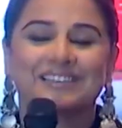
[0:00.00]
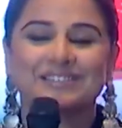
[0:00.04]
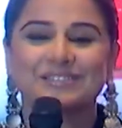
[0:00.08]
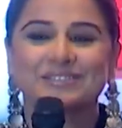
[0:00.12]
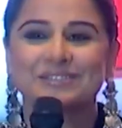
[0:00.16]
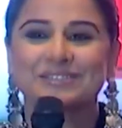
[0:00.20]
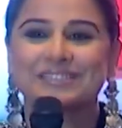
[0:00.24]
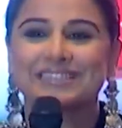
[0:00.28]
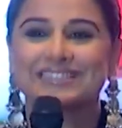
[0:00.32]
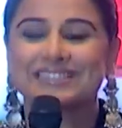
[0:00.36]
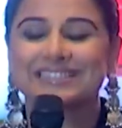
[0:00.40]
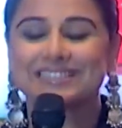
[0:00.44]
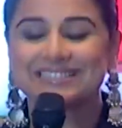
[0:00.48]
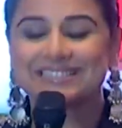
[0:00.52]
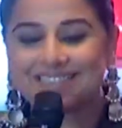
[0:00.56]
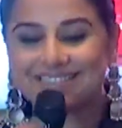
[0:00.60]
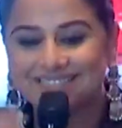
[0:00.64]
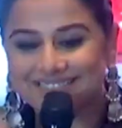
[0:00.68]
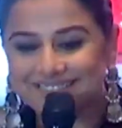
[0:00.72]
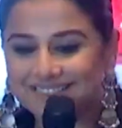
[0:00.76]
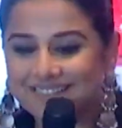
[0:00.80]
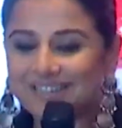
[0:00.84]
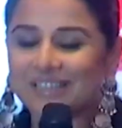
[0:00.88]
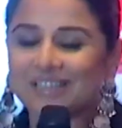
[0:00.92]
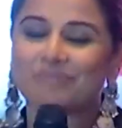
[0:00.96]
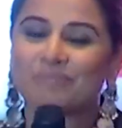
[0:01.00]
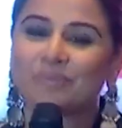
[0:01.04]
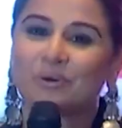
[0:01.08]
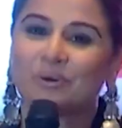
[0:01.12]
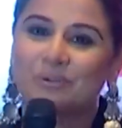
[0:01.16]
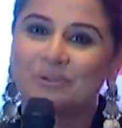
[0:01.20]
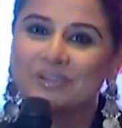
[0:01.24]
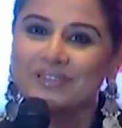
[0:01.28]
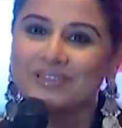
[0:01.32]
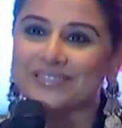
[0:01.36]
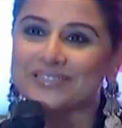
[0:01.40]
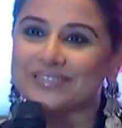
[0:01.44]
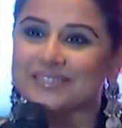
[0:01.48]
So this is a real
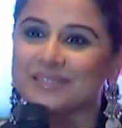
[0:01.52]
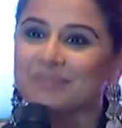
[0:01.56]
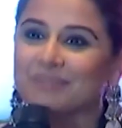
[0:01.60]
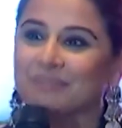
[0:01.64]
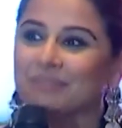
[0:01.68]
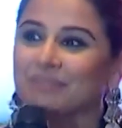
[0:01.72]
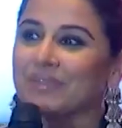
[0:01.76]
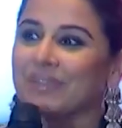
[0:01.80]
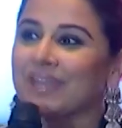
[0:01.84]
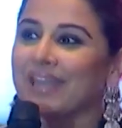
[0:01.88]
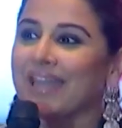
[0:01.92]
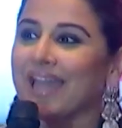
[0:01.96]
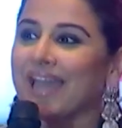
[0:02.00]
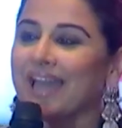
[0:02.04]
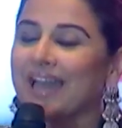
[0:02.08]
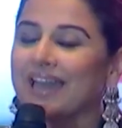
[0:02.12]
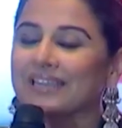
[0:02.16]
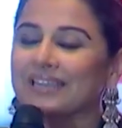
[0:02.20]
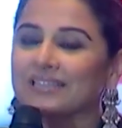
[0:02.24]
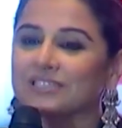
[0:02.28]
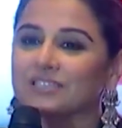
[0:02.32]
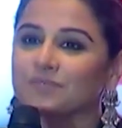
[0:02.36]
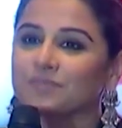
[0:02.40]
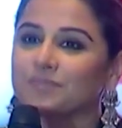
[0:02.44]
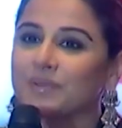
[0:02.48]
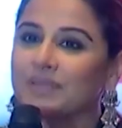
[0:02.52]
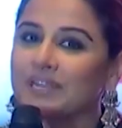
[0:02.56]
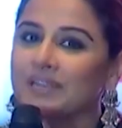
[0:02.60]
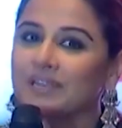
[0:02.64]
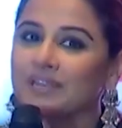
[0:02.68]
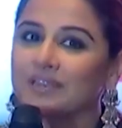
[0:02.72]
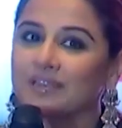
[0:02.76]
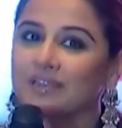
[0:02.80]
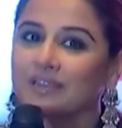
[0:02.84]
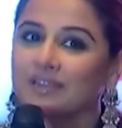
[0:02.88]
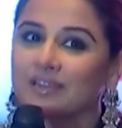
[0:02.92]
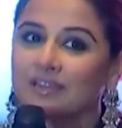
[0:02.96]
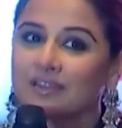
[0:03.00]
bonus, and it's
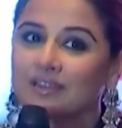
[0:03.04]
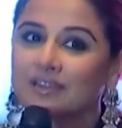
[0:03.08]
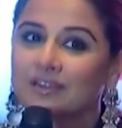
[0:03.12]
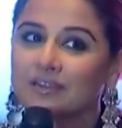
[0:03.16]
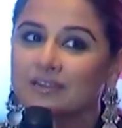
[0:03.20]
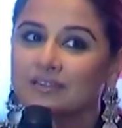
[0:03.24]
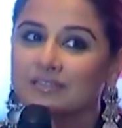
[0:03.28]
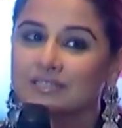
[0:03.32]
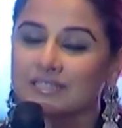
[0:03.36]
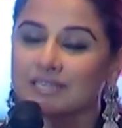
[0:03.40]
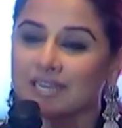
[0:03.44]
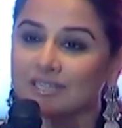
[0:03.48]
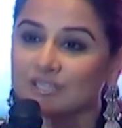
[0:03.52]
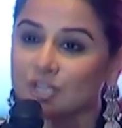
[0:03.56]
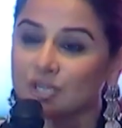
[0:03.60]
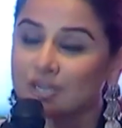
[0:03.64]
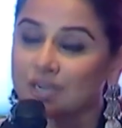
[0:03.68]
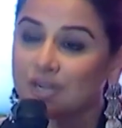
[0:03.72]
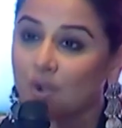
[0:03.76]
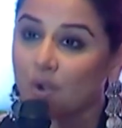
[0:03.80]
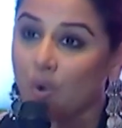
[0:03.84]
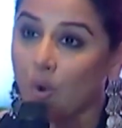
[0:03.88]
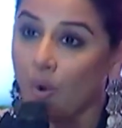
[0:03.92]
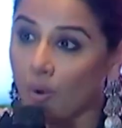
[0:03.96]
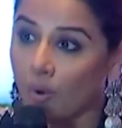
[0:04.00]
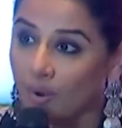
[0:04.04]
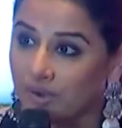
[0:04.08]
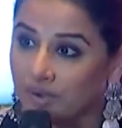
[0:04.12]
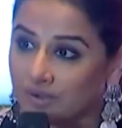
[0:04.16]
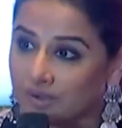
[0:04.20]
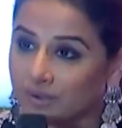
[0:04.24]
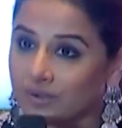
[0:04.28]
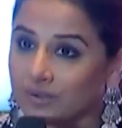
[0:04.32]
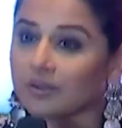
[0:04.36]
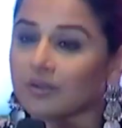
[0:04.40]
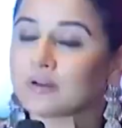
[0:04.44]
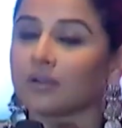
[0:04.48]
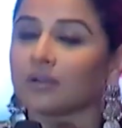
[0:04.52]
been such an
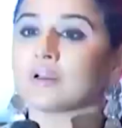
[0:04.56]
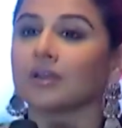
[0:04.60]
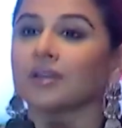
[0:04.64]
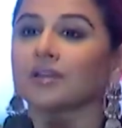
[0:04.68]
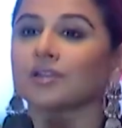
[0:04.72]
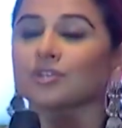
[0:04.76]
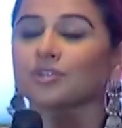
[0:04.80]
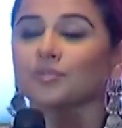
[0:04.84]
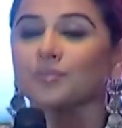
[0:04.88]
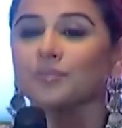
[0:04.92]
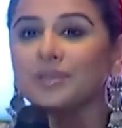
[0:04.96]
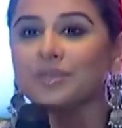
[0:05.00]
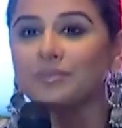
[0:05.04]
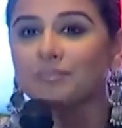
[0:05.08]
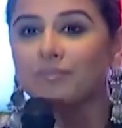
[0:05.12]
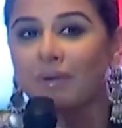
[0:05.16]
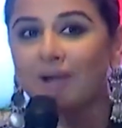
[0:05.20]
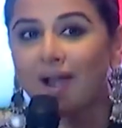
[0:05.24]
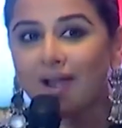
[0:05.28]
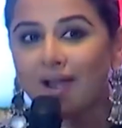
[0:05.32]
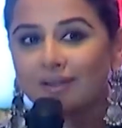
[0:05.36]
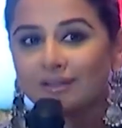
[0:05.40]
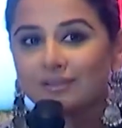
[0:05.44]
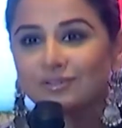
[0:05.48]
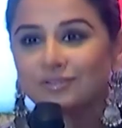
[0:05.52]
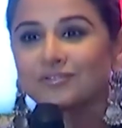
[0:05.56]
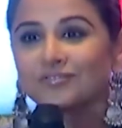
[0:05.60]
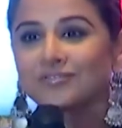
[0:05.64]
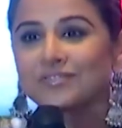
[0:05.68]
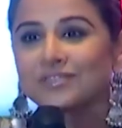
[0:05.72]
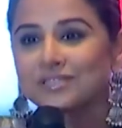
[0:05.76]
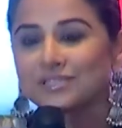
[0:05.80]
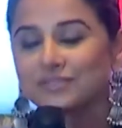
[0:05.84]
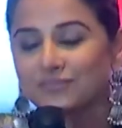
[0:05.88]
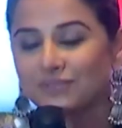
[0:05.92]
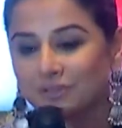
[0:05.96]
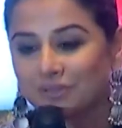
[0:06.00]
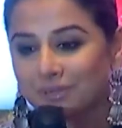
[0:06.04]
honor to be part of
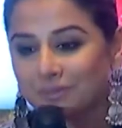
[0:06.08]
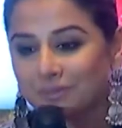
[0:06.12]
this